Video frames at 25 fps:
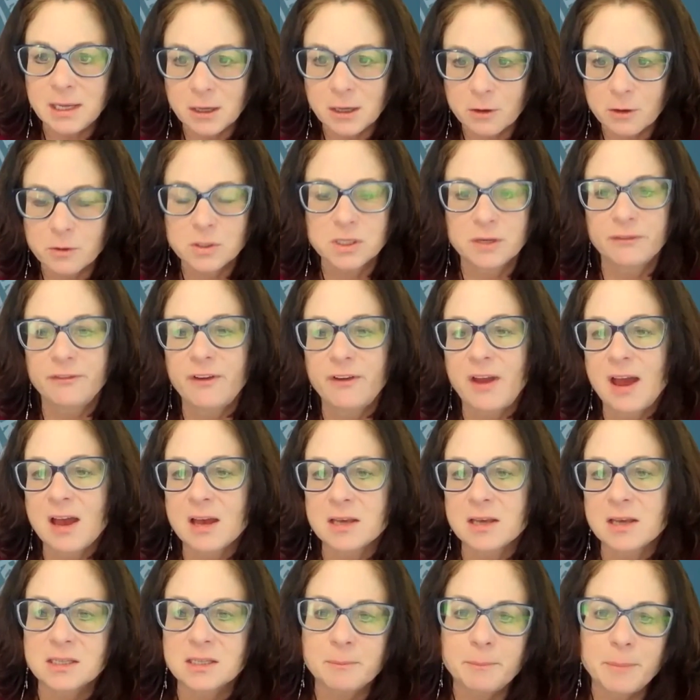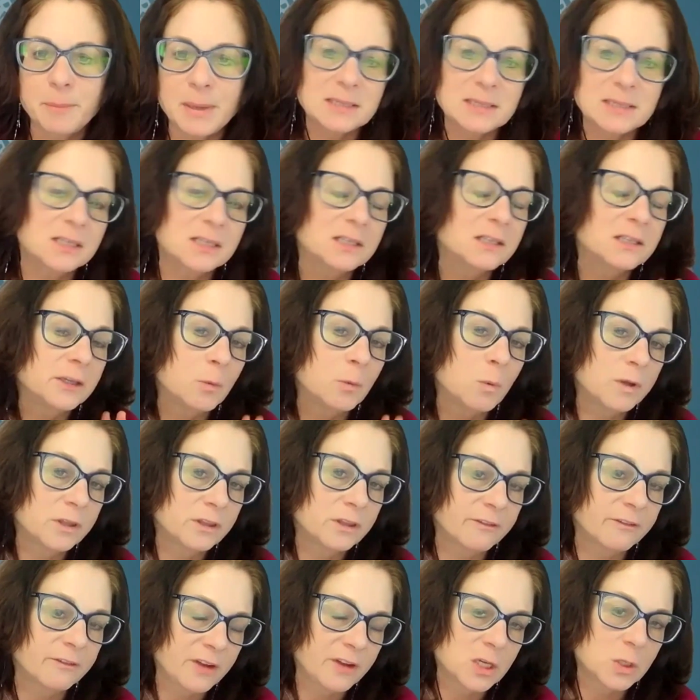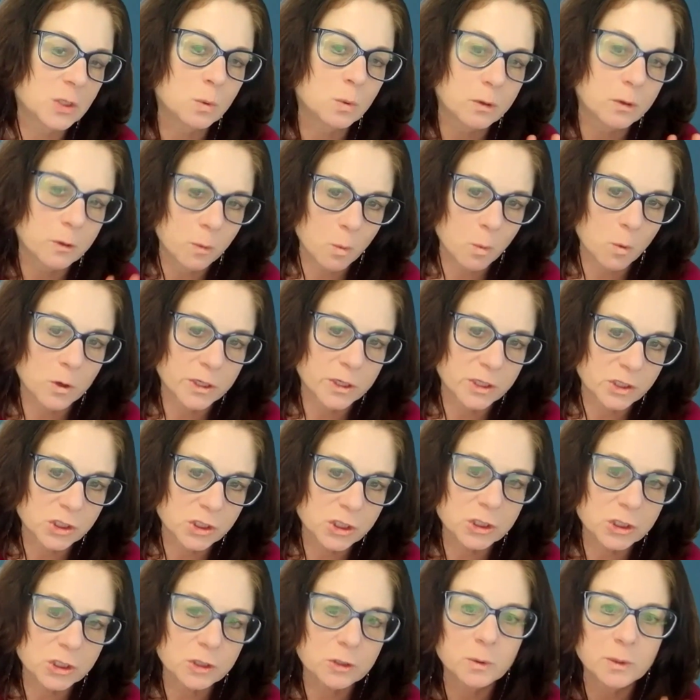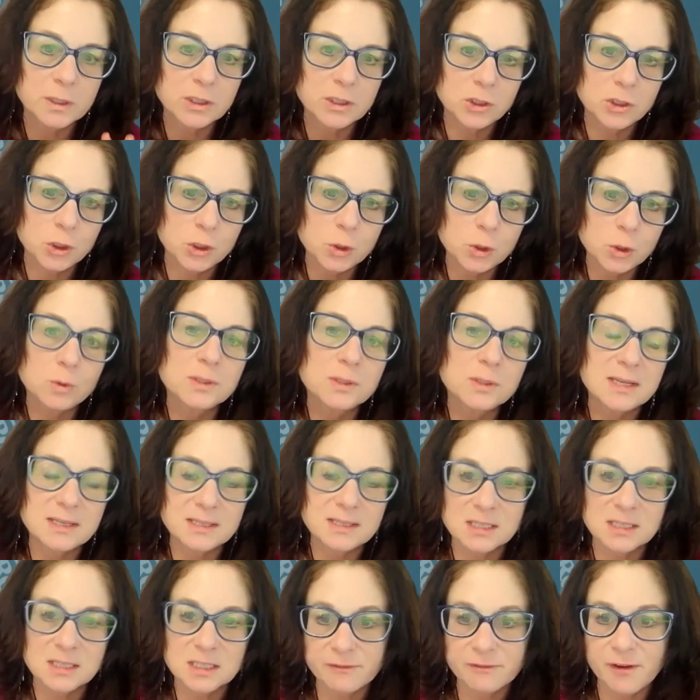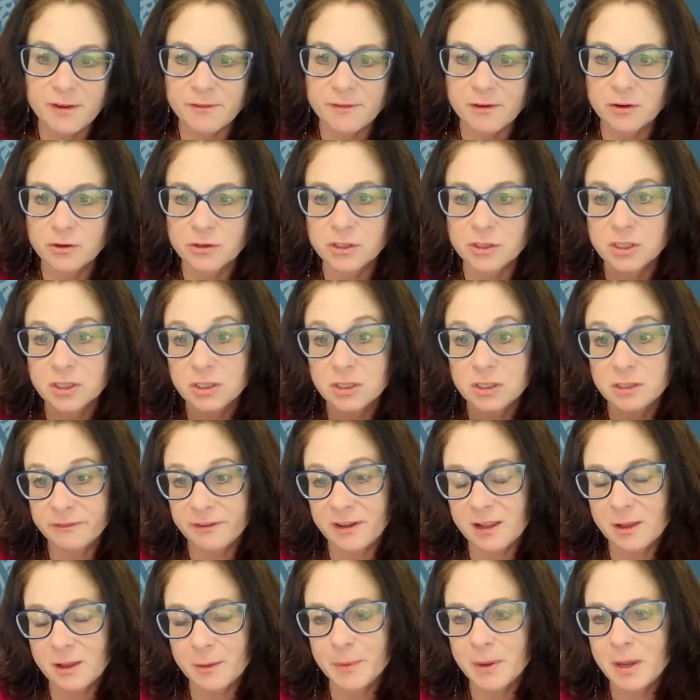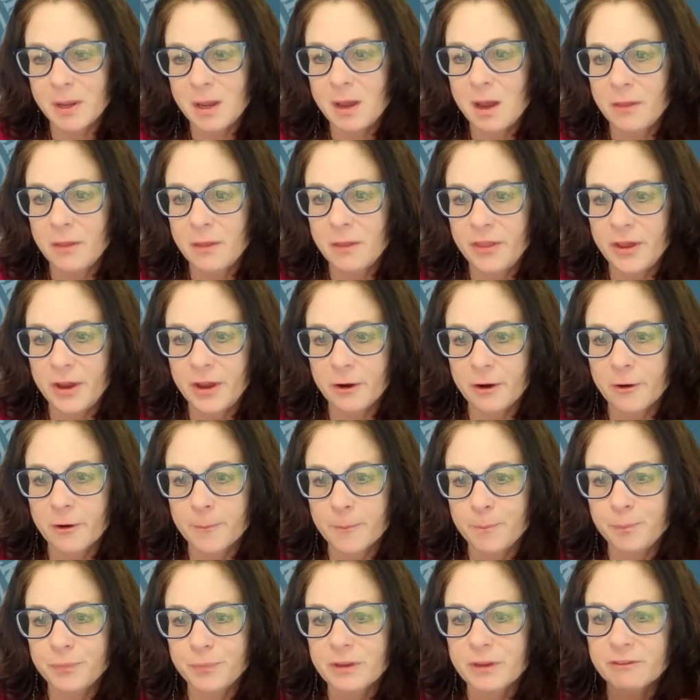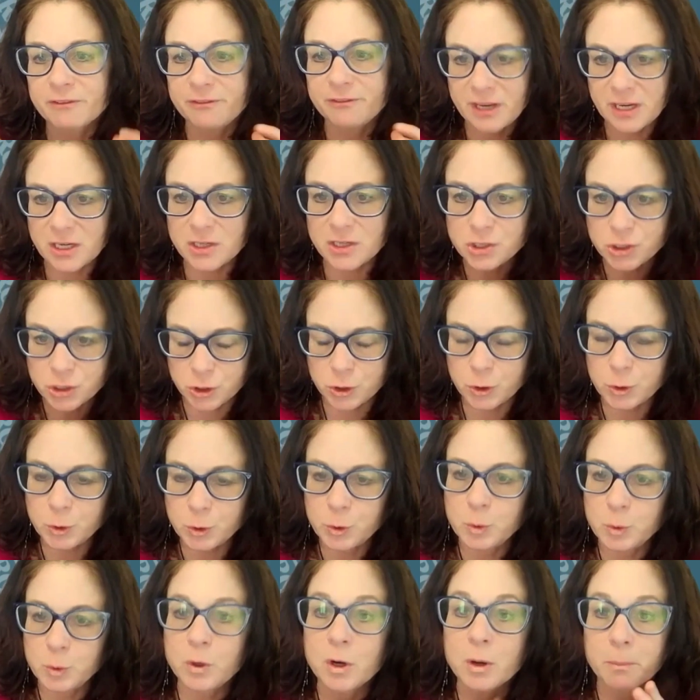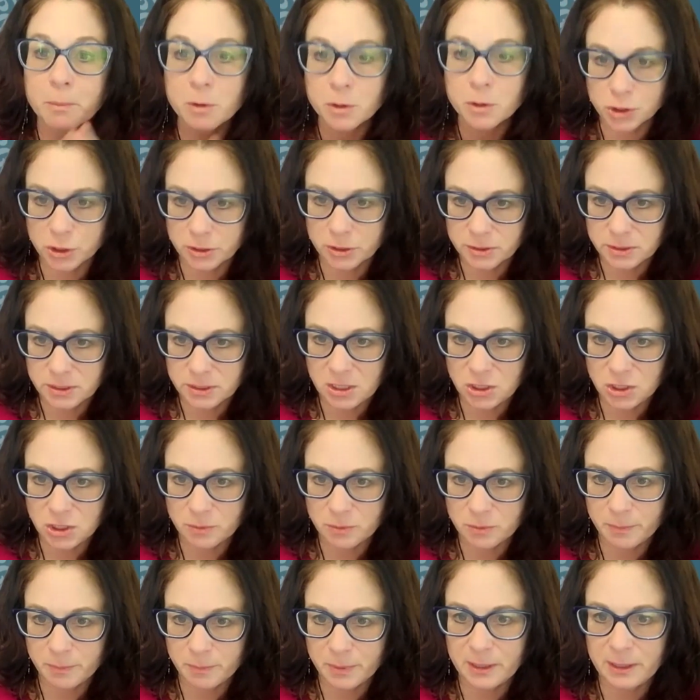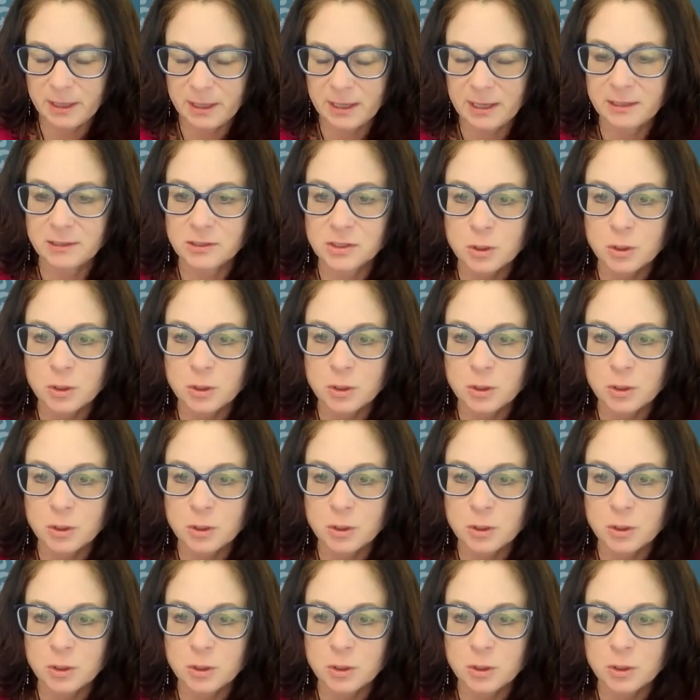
It goes fast. And basically what the phase one awardees do is use that $6,500 to develop their phase two commercialization plan.